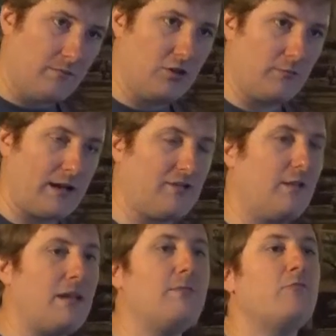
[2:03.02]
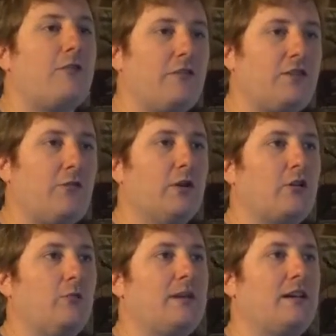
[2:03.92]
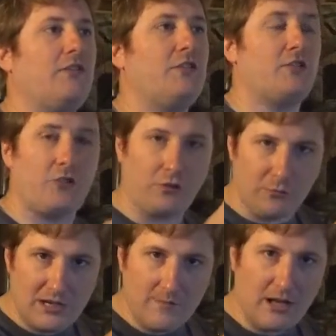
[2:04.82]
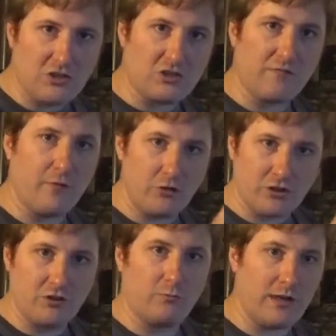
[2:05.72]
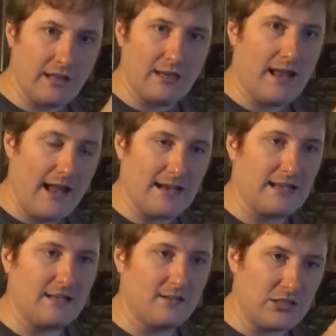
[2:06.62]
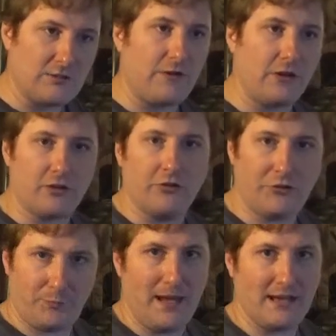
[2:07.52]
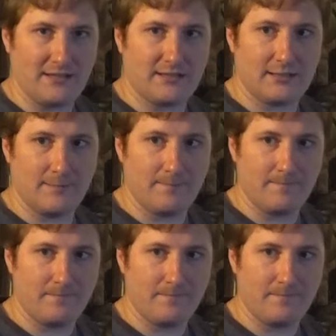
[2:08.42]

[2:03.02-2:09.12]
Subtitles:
direction. I mean roughly spherical because there's 3 dimensions of motion within any spherical space.